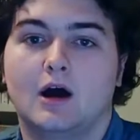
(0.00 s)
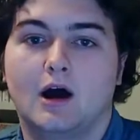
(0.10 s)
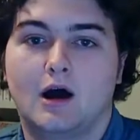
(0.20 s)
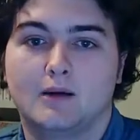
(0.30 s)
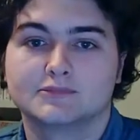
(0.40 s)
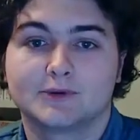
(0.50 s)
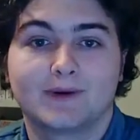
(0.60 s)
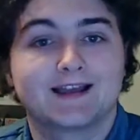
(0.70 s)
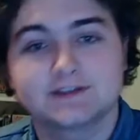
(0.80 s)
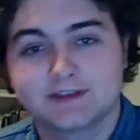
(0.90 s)
So
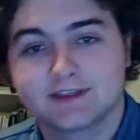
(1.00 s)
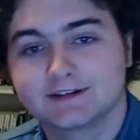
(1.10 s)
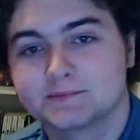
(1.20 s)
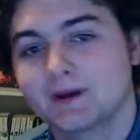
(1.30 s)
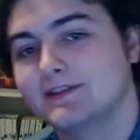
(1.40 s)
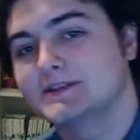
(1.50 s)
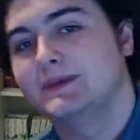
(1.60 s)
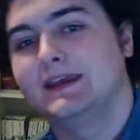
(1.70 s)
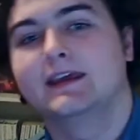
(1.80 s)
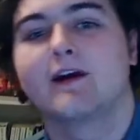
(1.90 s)
I actually think, despite this
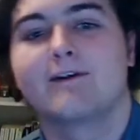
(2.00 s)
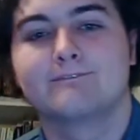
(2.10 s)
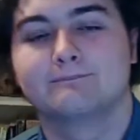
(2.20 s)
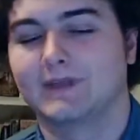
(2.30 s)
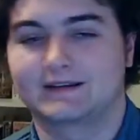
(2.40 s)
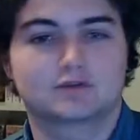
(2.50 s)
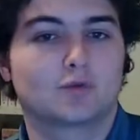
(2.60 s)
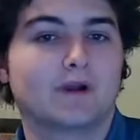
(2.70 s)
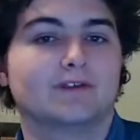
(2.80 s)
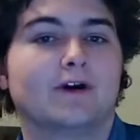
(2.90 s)
being a
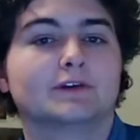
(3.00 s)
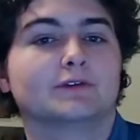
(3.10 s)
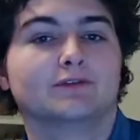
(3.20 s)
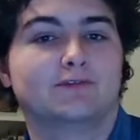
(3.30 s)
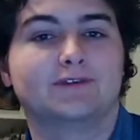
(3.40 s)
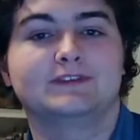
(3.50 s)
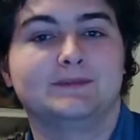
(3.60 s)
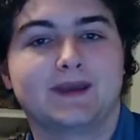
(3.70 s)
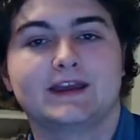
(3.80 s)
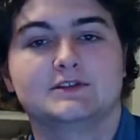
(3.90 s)

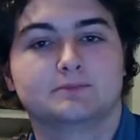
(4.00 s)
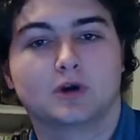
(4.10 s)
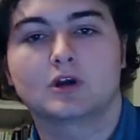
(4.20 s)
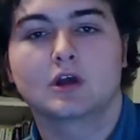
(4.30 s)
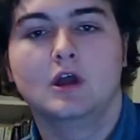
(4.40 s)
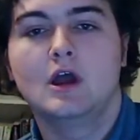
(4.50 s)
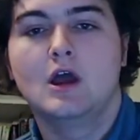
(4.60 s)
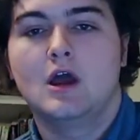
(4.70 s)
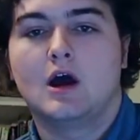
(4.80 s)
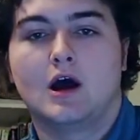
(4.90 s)
1,250 page book,
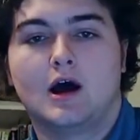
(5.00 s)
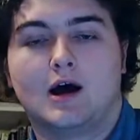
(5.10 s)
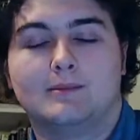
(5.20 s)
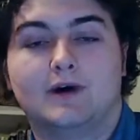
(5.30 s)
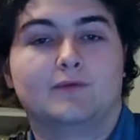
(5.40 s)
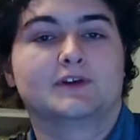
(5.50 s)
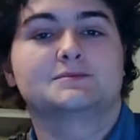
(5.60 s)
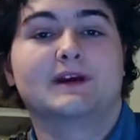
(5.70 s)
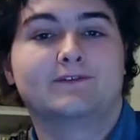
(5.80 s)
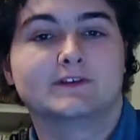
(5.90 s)
of which
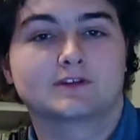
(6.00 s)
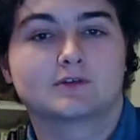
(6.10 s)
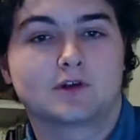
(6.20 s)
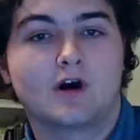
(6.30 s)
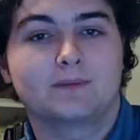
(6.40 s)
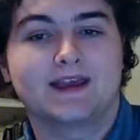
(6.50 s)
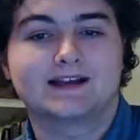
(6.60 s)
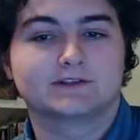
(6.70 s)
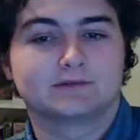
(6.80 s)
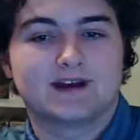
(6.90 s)
my physical copy
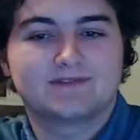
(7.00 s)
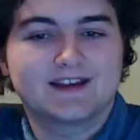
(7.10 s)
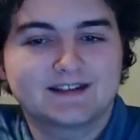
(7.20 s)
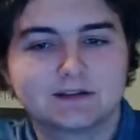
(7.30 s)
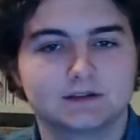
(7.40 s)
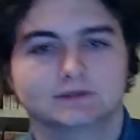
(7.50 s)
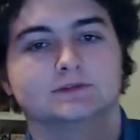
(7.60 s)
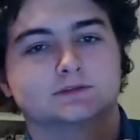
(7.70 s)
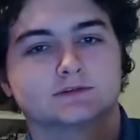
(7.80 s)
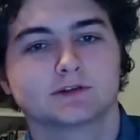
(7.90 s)
hasn't arrived yet,
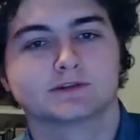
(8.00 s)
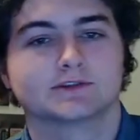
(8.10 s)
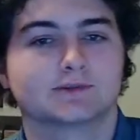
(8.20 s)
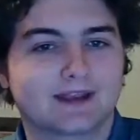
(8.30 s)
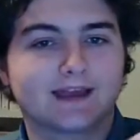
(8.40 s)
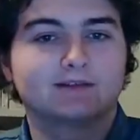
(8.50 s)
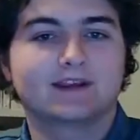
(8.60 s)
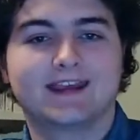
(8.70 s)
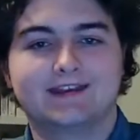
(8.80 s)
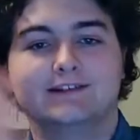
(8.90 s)
curses, so I can't
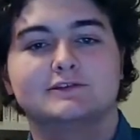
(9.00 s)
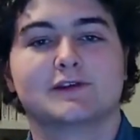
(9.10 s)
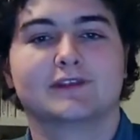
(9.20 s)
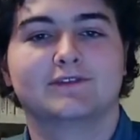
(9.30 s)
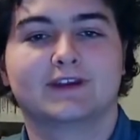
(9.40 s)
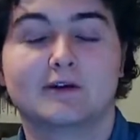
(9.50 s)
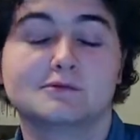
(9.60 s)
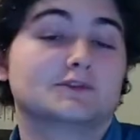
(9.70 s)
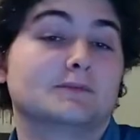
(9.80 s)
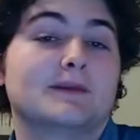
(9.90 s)
hit it during the video,
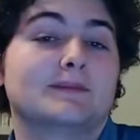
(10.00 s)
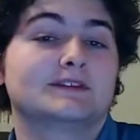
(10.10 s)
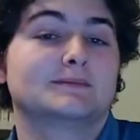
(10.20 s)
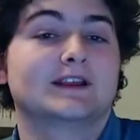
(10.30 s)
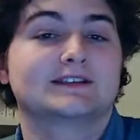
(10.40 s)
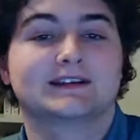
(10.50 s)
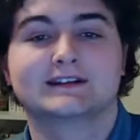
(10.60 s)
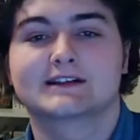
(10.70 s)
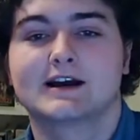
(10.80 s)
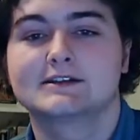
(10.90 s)
so maybe it's a blessing in
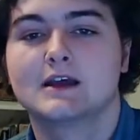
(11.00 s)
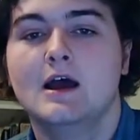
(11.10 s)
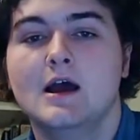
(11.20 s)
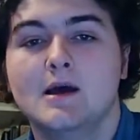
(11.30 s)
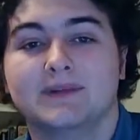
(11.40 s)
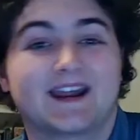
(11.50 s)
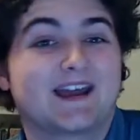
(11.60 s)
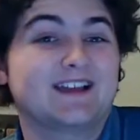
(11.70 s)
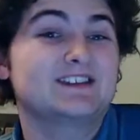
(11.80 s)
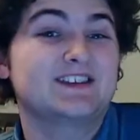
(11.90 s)
disguise, but I
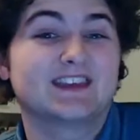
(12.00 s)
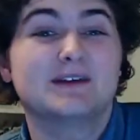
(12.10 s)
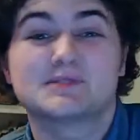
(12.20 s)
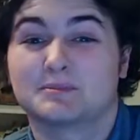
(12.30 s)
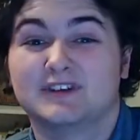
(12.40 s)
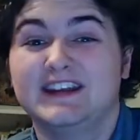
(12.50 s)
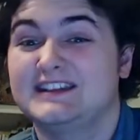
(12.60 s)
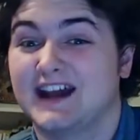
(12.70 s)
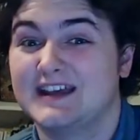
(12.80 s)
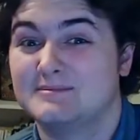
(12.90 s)
actually think it was a pretty
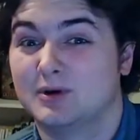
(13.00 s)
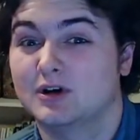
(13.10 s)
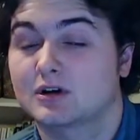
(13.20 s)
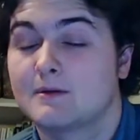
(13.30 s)
tight book.